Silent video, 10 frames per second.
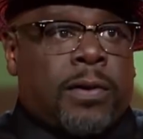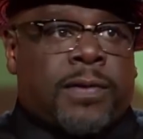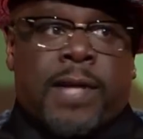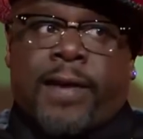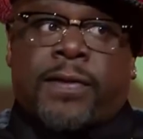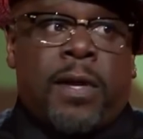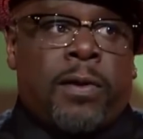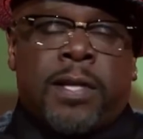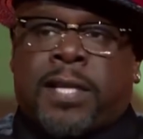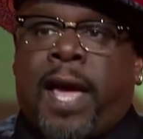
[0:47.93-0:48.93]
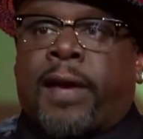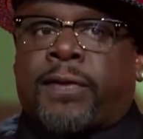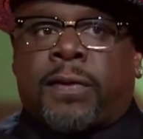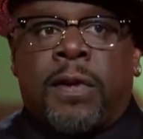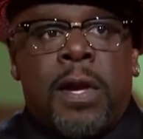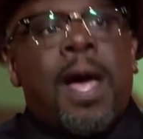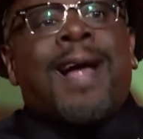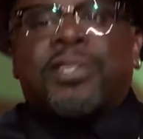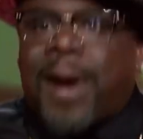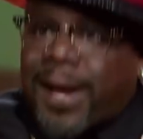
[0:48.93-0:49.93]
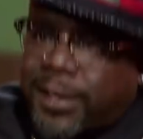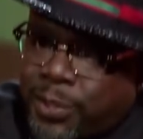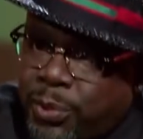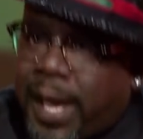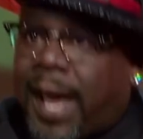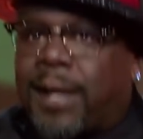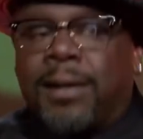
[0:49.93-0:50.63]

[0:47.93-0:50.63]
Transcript: sexy on the text. I try to do that.